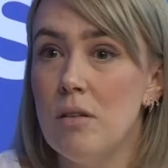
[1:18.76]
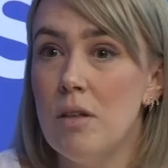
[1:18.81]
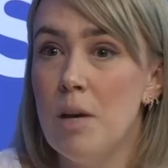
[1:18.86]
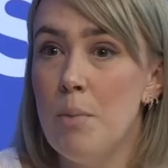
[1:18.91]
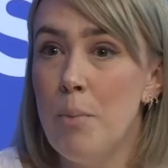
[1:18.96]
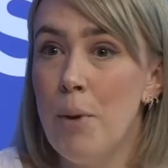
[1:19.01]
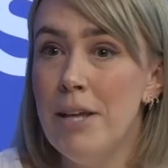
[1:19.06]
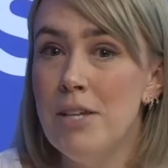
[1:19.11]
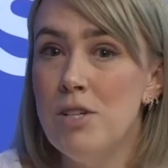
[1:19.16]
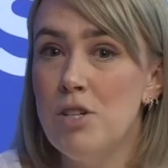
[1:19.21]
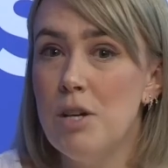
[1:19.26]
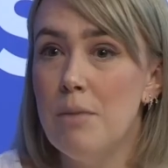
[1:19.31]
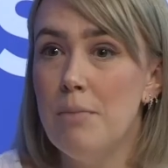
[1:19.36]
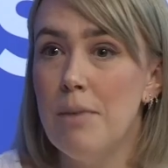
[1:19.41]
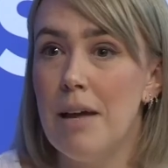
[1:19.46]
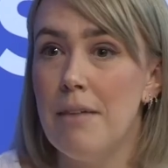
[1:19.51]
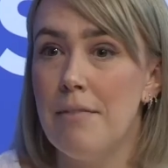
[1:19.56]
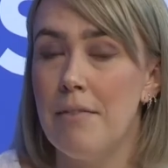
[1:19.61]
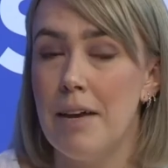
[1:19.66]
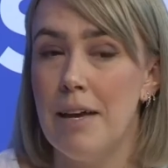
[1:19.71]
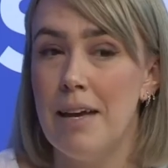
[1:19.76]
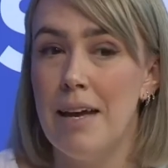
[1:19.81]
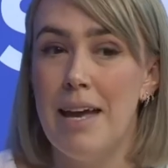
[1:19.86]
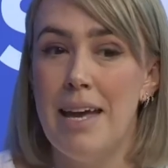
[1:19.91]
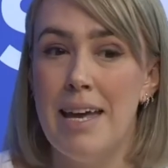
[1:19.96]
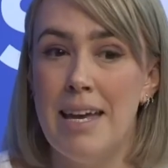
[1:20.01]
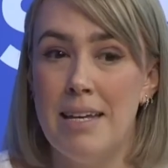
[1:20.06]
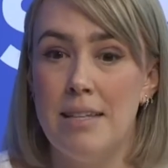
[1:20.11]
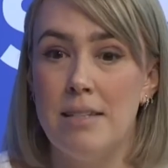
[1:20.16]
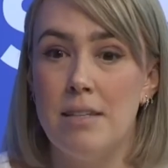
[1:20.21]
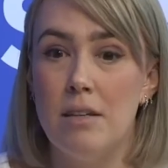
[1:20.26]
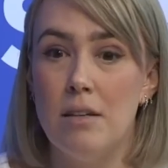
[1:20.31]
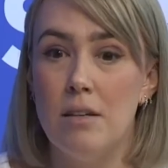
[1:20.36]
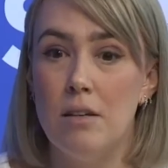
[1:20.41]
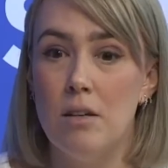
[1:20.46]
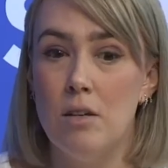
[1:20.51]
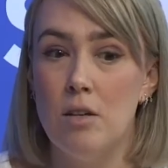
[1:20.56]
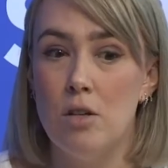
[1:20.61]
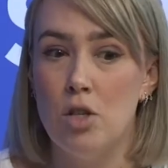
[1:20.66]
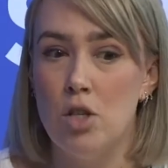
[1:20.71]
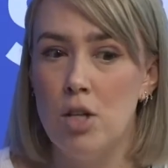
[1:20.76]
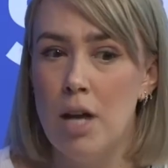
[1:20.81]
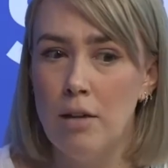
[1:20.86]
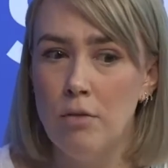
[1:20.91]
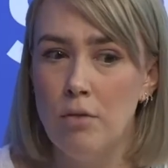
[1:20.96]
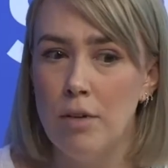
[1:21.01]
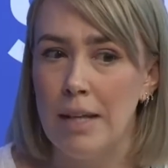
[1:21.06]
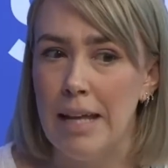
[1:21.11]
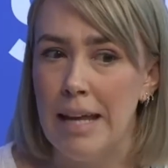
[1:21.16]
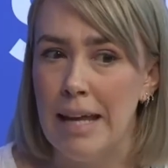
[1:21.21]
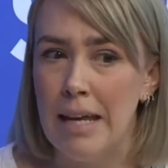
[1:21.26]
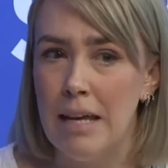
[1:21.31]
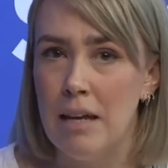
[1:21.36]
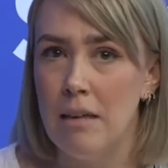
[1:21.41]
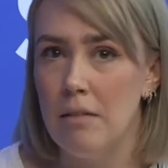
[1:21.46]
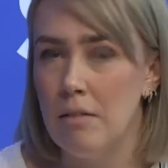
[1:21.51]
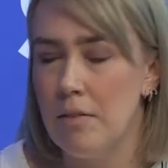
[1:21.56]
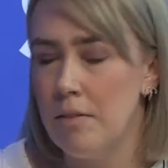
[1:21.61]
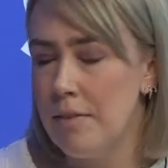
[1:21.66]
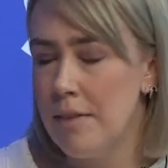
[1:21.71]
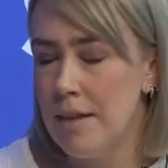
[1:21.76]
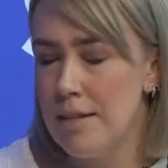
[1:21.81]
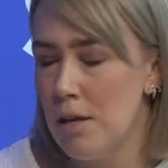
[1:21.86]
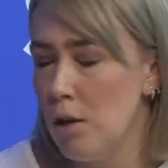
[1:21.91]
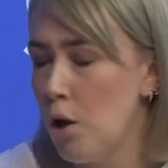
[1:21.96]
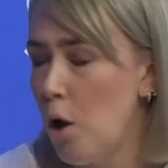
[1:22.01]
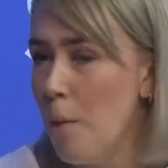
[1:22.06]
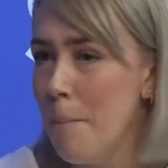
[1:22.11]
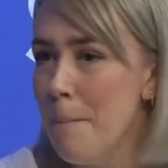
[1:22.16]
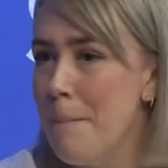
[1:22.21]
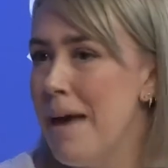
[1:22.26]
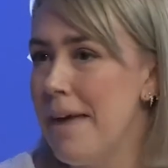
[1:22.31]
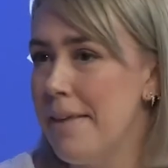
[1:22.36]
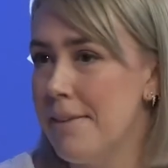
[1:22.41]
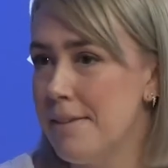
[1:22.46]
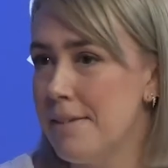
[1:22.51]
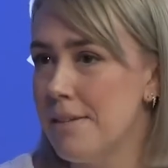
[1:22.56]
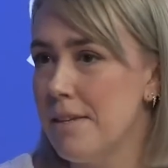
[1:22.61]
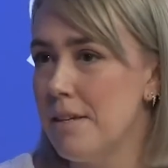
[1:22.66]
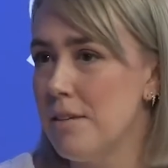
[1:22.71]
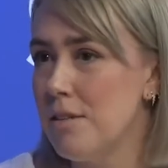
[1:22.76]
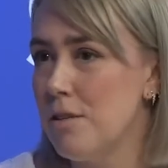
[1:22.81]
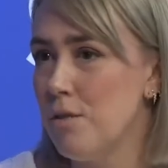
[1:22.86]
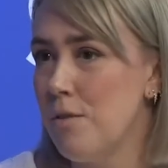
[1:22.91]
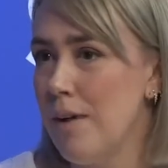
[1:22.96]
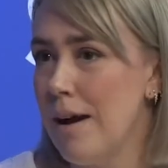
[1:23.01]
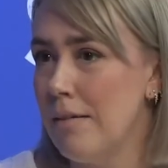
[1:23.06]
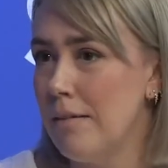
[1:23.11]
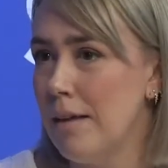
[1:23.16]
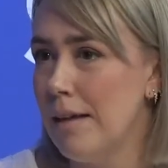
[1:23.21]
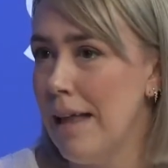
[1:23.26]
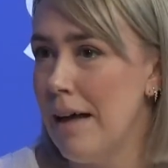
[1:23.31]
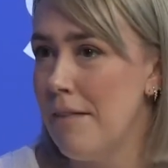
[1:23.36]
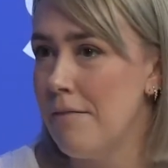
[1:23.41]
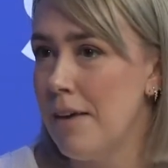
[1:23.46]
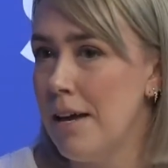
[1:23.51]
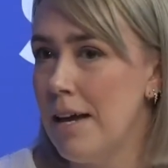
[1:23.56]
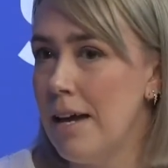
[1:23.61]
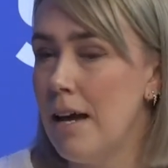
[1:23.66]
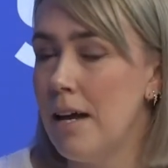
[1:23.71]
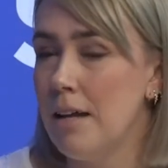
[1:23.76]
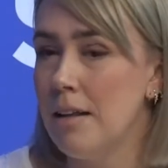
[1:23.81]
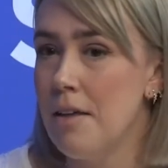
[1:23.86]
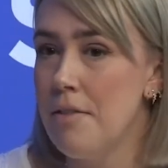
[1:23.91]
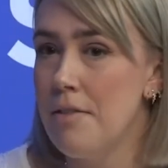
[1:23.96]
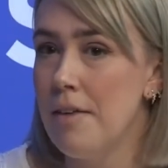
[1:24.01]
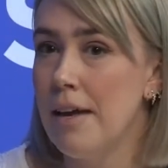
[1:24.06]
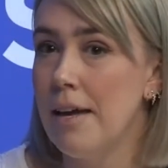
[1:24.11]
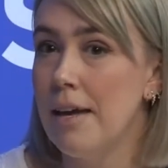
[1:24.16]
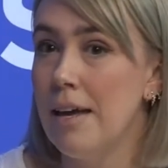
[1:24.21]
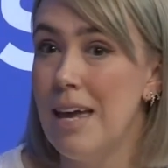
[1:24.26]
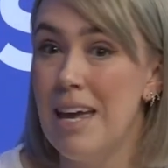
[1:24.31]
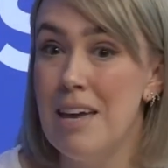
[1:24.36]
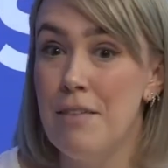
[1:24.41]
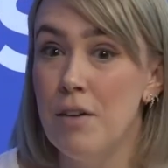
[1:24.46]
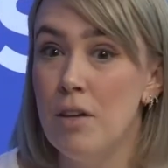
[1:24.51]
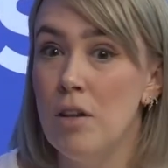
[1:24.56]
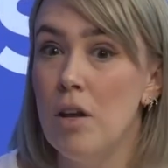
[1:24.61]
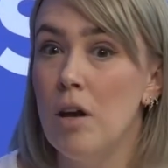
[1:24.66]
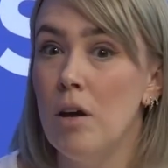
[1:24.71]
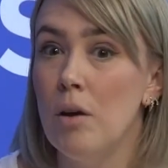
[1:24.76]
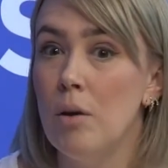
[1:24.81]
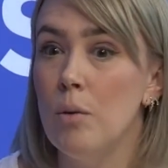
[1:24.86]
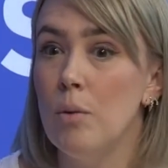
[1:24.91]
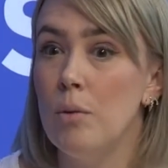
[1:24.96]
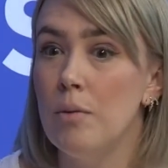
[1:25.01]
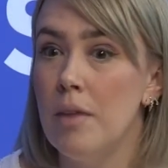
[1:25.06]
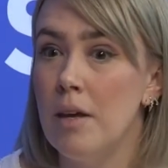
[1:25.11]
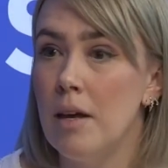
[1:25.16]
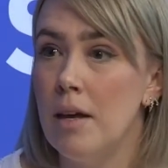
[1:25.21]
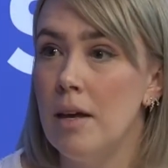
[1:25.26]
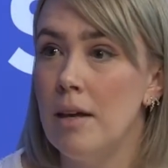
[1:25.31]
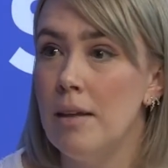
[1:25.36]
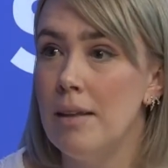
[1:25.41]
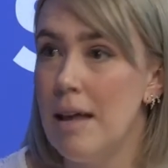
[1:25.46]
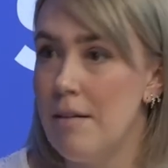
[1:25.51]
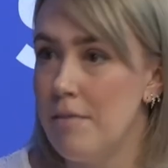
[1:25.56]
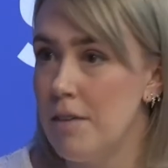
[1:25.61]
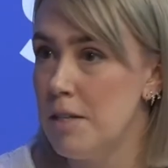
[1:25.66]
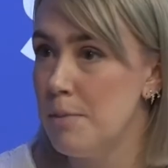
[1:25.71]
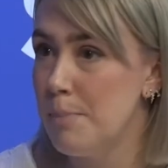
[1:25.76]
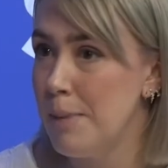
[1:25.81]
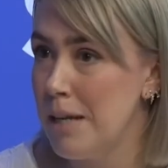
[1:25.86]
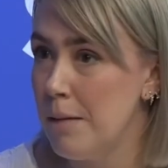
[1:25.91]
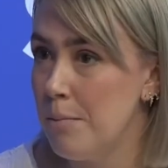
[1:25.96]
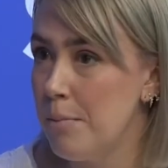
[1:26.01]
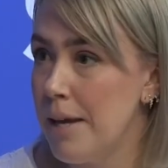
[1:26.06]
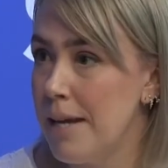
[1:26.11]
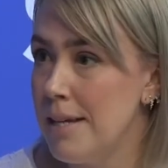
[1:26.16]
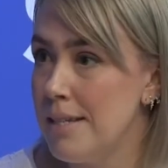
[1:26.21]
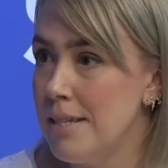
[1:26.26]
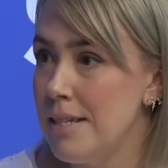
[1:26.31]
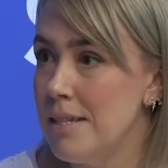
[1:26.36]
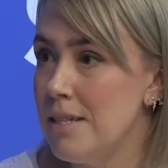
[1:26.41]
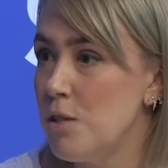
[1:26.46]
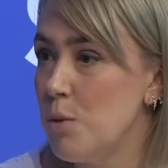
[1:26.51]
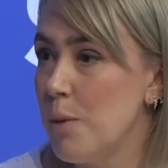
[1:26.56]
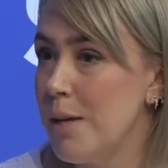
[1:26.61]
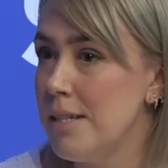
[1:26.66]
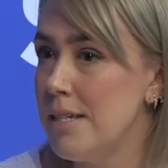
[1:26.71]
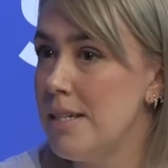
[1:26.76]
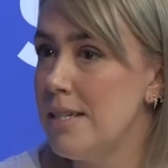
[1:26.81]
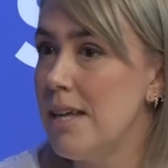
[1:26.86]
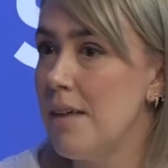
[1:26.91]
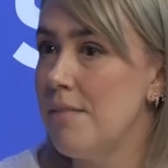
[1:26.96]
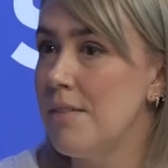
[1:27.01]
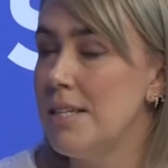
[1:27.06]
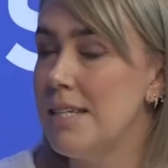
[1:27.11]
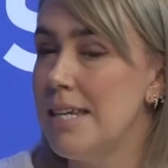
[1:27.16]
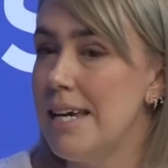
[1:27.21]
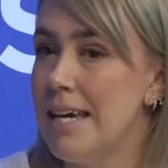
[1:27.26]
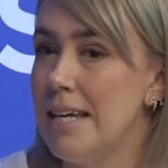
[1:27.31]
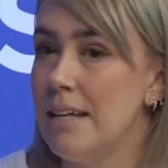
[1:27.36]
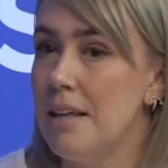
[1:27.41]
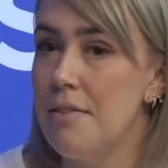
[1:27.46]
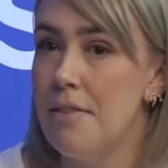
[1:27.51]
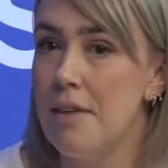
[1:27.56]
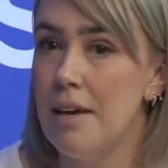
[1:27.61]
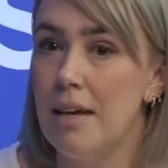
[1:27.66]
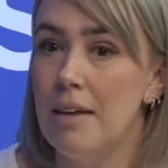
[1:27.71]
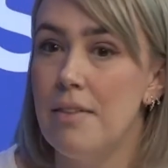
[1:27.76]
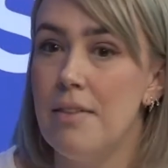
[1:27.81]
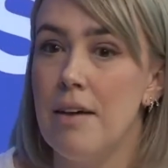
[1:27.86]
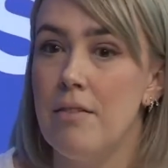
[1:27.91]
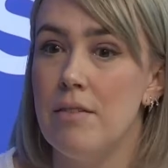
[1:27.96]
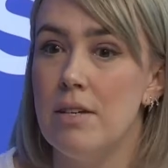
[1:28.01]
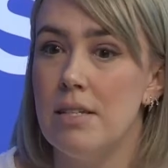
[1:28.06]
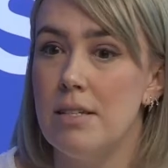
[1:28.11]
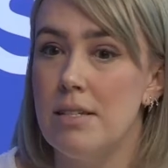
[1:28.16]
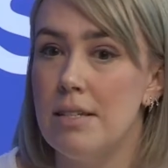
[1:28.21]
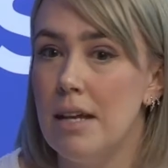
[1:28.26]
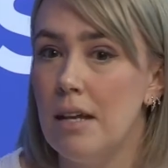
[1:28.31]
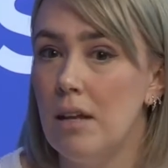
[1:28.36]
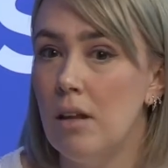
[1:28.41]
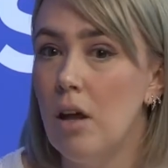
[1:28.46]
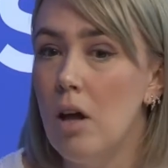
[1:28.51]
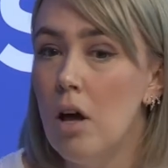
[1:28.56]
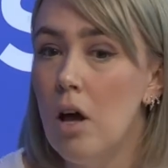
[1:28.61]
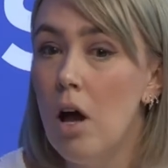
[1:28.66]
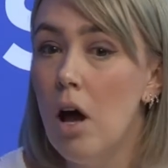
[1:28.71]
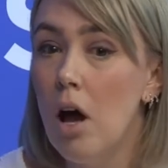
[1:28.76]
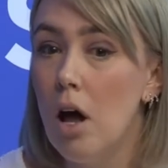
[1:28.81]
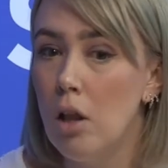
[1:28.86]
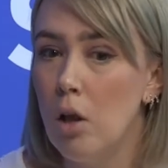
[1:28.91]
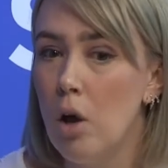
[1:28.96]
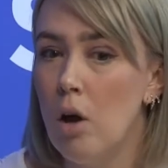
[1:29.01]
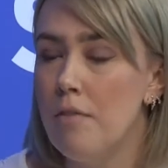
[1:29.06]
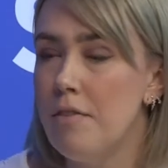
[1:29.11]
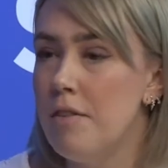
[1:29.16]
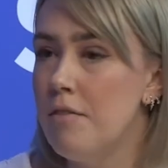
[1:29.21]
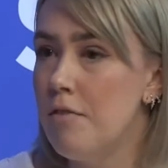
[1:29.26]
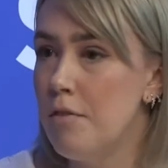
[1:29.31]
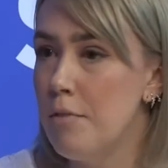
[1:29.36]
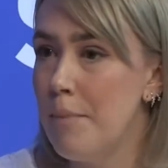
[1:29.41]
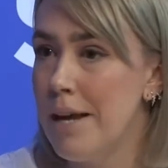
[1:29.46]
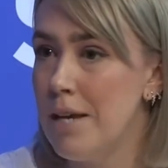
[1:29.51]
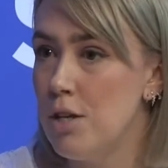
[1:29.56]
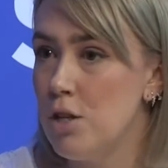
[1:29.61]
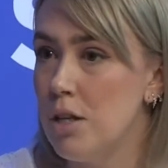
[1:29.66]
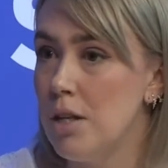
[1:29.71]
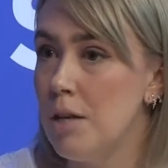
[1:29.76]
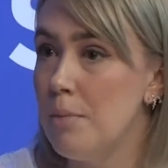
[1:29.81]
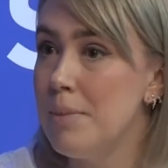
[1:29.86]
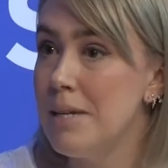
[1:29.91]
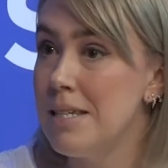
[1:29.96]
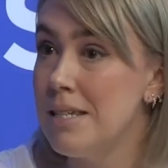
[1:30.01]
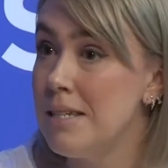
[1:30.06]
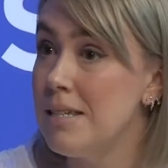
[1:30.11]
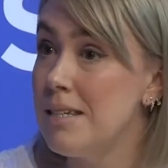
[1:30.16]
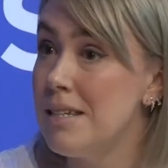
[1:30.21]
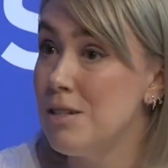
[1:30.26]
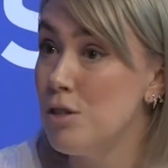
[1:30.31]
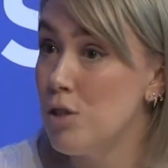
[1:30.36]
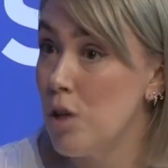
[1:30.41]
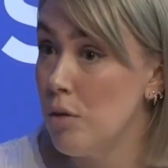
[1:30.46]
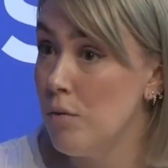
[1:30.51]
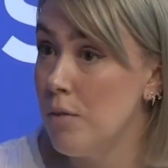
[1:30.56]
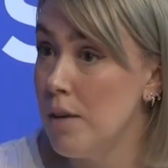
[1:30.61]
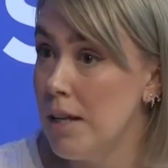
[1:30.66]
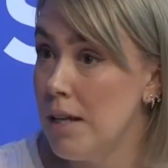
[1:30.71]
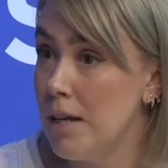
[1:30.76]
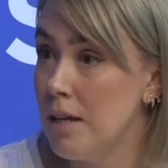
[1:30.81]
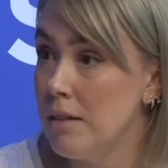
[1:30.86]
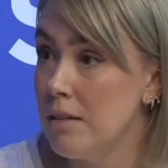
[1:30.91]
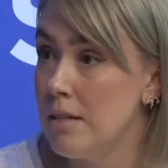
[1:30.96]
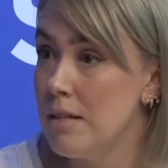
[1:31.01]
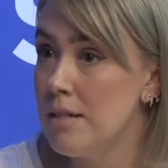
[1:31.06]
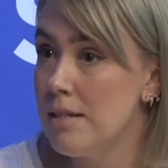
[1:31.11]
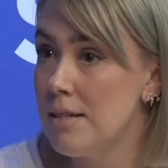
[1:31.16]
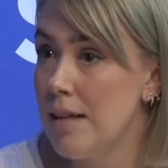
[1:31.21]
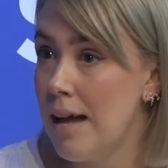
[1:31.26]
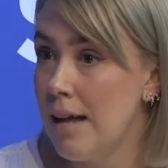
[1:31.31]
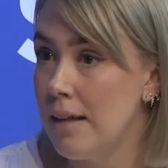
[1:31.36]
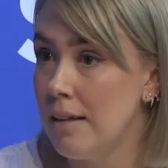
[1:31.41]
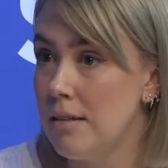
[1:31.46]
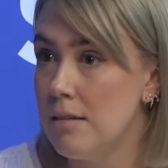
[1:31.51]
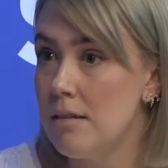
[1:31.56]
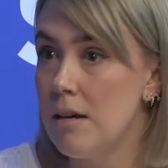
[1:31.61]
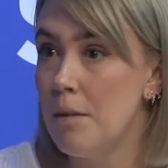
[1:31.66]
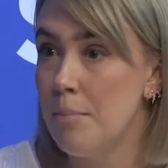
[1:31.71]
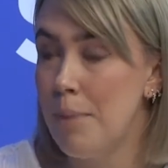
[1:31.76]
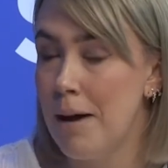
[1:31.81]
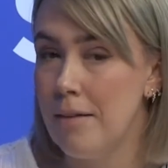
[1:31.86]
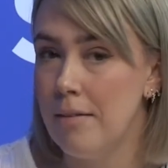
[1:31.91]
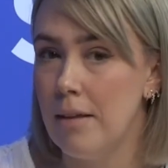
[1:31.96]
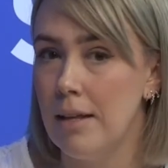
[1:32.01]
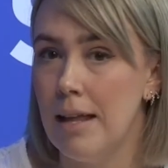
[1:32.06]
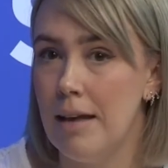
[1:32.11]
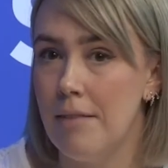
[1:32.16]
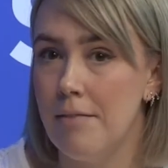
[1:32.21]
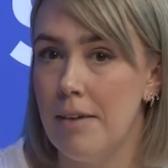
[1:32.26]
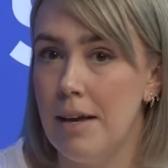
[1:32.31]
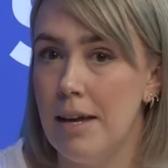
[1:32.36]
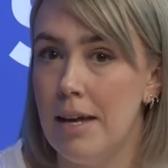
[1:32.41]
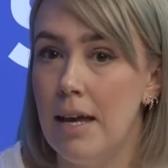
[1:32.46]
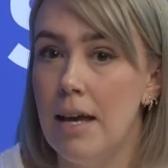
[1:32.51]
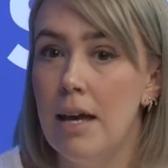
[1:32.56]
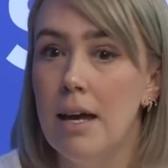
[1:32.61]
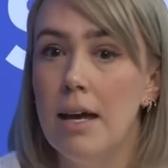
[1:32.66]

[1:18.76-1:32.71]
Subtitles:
the Apprenticeship Levy is generally, there's a lot of myths that surround the levy, and I think even though the levy has been in place since 2017, I think there is still a lot of information that businesses don't really understand about the levy.